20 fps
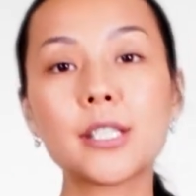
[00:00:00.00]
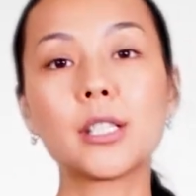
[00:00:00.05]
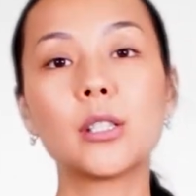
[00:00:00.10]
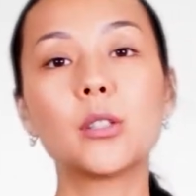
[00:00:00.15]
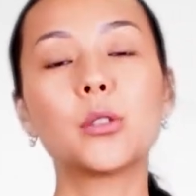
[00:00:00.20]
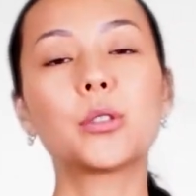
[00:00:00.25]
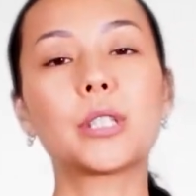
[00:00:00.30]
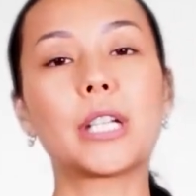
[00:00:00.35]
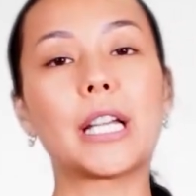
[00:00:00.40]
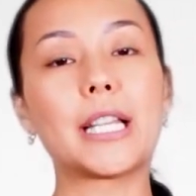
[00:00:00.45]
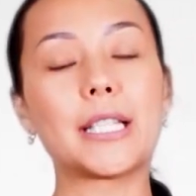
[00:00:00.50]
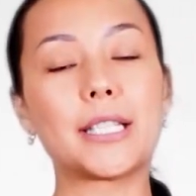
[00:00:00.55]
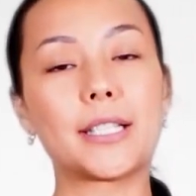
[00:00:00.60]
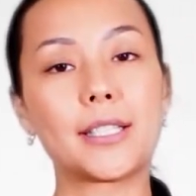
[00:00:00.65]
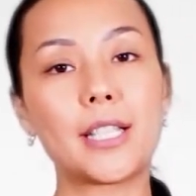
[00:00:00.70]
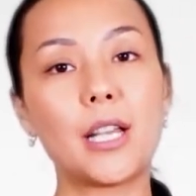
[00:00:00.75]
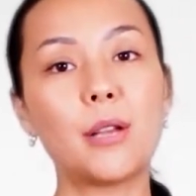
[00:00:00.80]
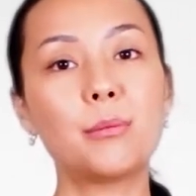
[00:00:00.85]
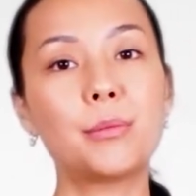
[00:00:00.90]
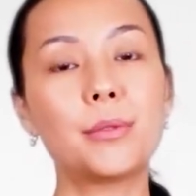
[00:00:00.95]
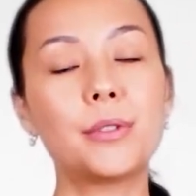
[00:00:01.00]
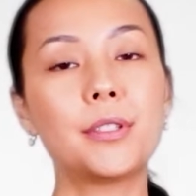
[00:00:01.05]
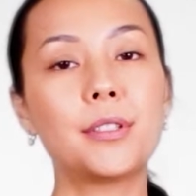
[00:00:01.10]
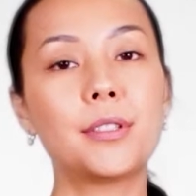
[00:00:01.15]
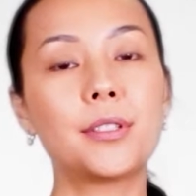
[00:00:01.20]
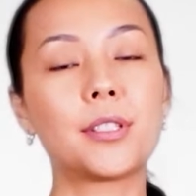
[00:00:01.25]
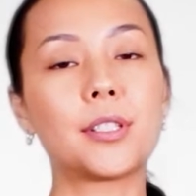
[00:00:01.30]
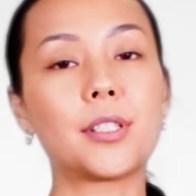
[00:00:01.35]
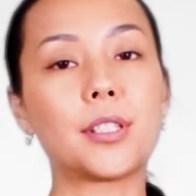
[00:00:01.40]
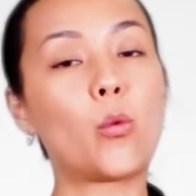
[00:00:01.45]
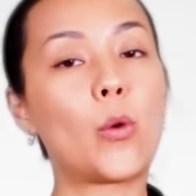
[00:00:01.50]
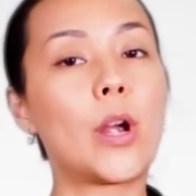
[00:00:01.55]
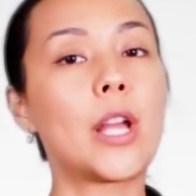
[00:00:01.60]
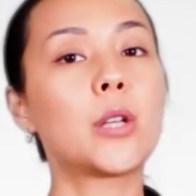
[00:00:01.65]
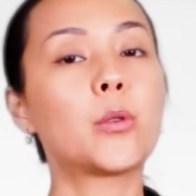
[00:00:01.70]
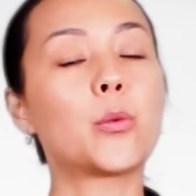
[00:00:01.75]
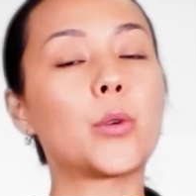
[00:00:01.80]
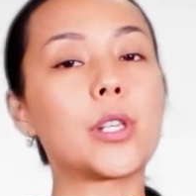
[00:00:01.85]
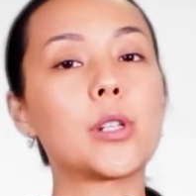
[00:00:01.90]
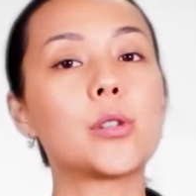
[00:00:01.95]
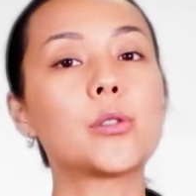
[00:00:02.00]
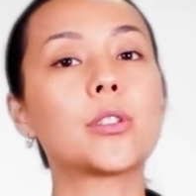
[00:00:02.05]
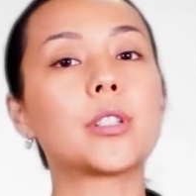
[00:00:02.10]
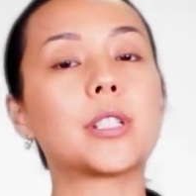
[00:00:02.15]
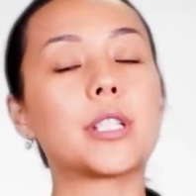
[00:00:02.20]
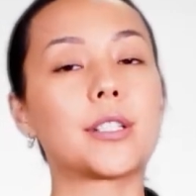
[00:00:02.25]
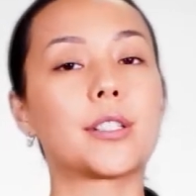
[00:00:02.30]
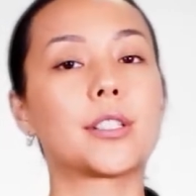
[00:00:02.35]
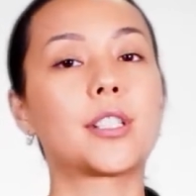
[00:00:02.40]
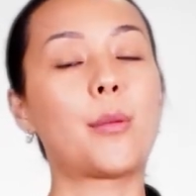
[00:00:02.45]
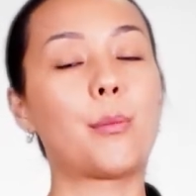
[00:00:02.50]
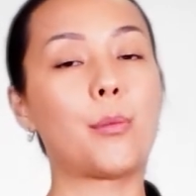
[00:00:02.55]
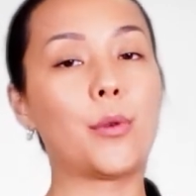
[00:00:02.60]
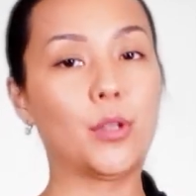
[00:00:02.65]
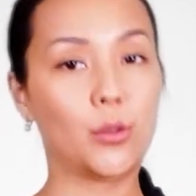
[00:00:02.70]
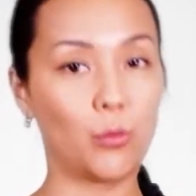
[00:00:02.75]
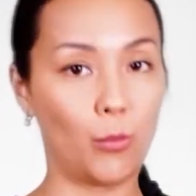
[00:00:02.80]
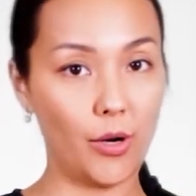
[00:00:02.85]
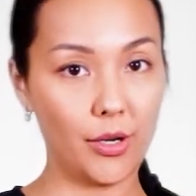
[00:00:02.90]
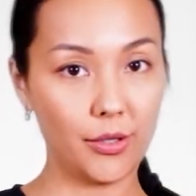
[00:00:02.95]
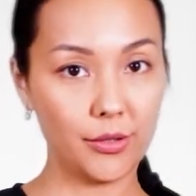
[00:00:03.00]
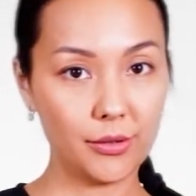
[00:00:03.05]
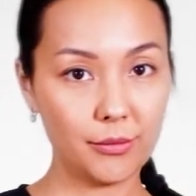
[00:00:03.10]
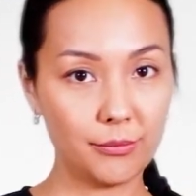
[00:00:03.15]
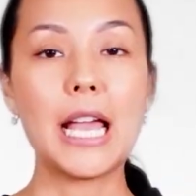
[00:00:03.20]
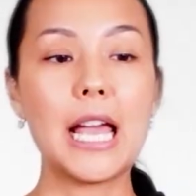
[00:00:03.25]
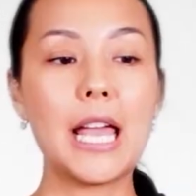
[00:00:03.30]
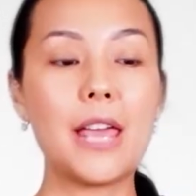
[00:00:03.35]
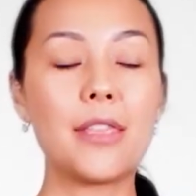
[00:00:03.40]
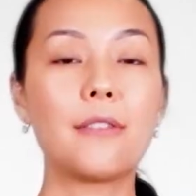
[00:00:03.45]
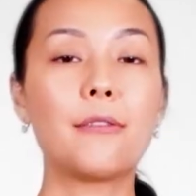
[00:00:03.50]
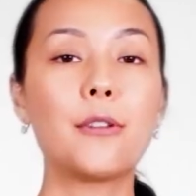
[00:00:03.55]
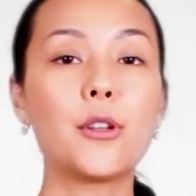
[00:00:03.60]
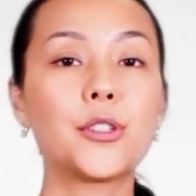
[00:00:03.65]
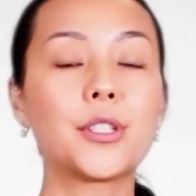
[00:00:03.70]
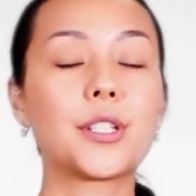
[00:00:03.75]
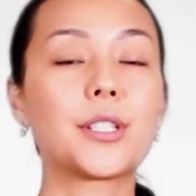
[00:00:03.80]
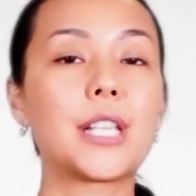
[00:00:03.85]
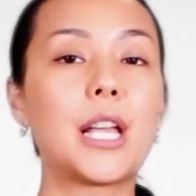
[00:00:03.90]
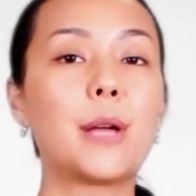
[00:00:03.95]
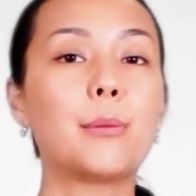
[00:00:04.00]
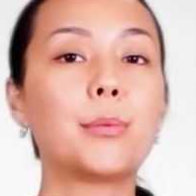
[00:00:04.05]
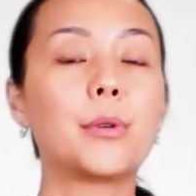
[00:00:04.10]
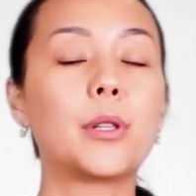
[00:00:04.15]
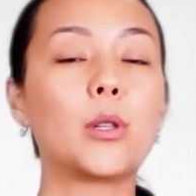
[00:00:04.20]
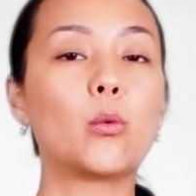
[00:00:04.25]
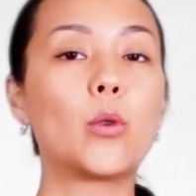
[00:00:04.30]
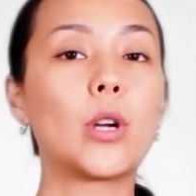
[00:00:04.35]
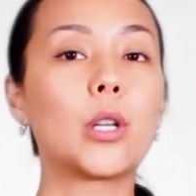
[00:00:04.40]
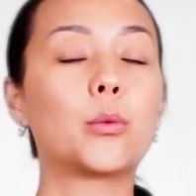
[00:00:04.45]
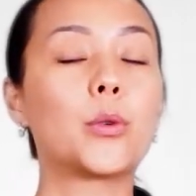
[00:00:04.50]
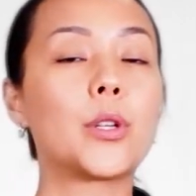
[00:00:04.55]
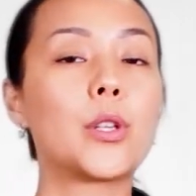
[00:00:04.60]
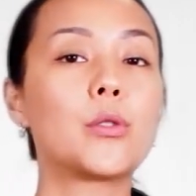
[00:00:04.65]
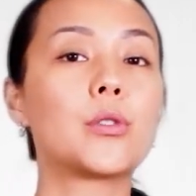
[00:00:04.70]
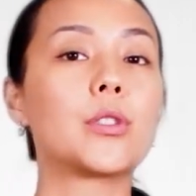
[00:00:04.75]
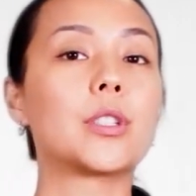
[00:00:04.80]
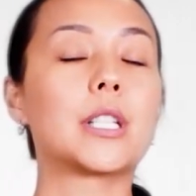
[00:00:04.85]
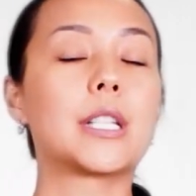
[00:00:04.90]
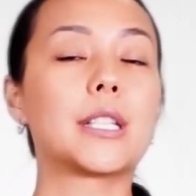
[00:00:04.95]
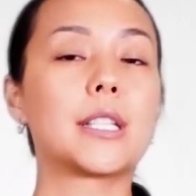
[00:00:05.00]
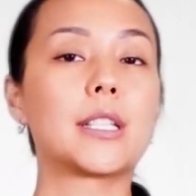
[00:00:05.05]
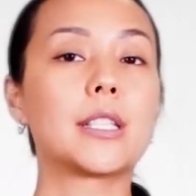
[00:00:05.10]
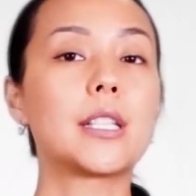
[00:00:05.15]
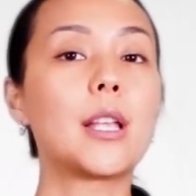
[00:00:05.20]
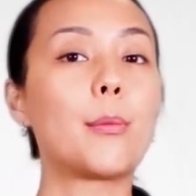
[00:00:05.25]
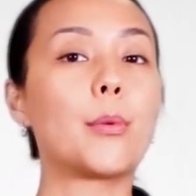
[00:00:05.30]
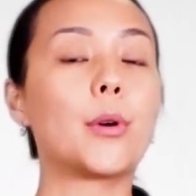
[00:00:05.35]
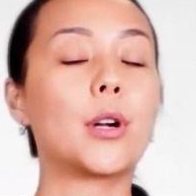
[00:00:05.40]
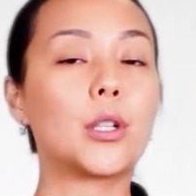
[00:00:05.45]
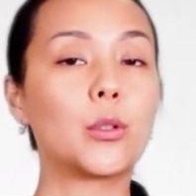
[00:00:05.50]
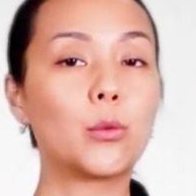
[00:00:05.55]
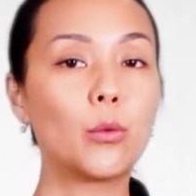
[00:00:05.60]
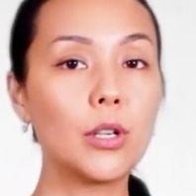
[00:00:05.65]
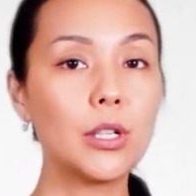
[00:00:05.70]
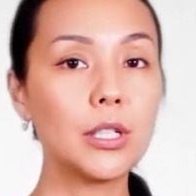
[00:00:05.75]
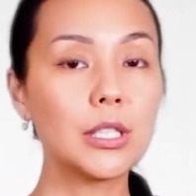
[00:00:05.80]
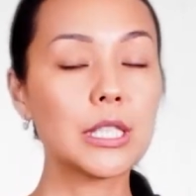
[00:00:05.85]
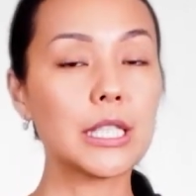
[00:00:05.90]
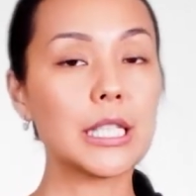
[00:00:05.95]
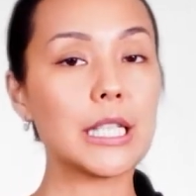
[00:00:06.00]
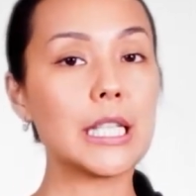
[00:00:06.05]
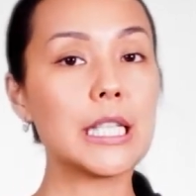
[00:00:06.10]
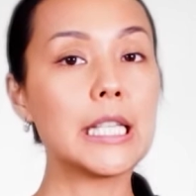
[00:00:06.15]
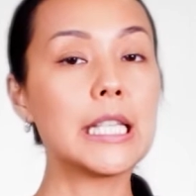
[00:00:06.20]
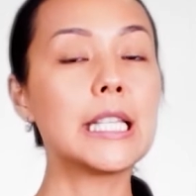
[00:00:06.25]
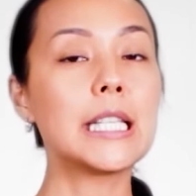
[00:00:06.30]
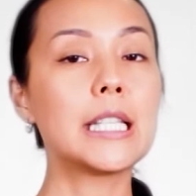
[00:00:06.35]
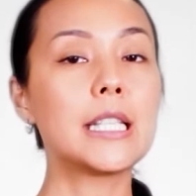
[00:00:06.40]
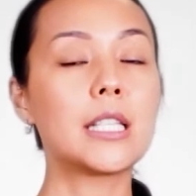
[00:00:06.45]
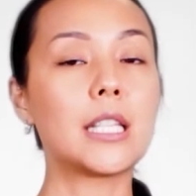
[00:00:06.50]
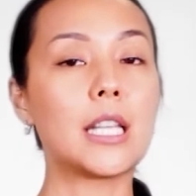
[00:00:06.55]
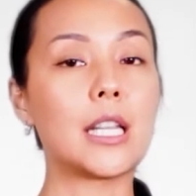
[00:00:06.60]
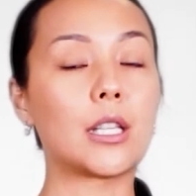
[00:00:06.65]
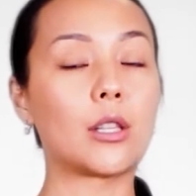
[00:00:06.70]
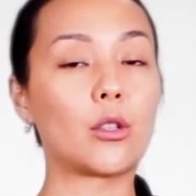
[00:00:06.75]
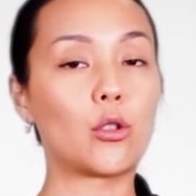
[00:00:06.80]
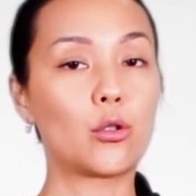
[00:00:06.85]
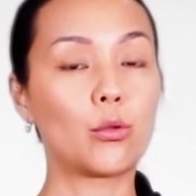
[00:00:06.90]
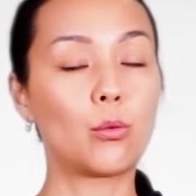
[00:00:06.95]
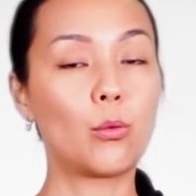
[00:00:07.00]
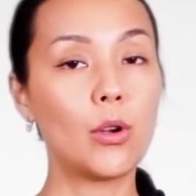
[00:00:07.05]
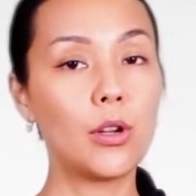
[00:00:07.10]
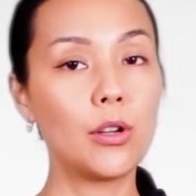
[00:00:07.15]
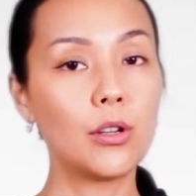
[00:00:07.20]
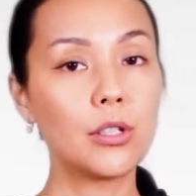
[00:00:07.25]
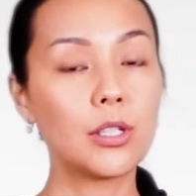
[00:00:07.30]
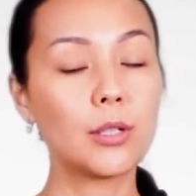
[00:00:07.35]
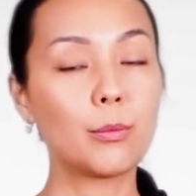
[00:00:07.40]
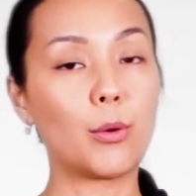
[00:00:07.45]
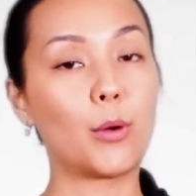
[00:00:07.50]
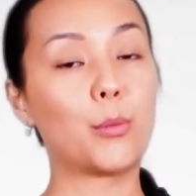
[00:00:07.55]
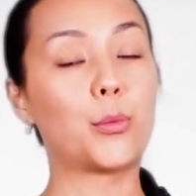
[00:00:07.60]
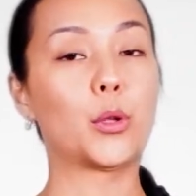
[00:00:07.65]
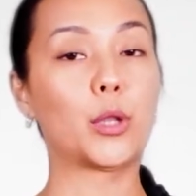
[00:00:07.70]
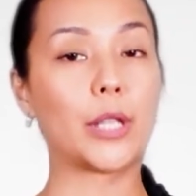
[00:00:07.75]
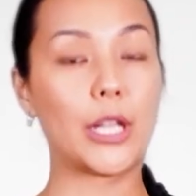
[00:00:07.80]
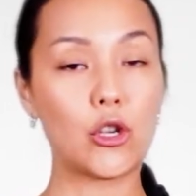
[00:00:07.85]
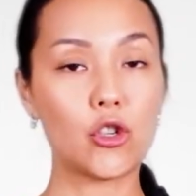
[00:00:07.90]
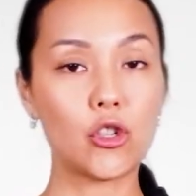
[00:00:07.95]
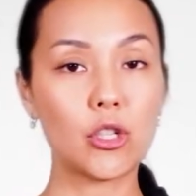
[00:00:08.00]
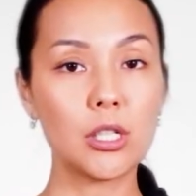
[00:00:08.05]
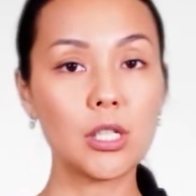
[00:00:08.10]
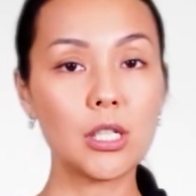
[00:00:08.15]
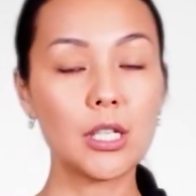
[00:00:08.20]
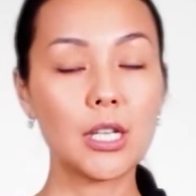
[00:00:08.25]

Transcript: look at examples when we use it as a separate word. And the first example when we use it as a separate word is English word population,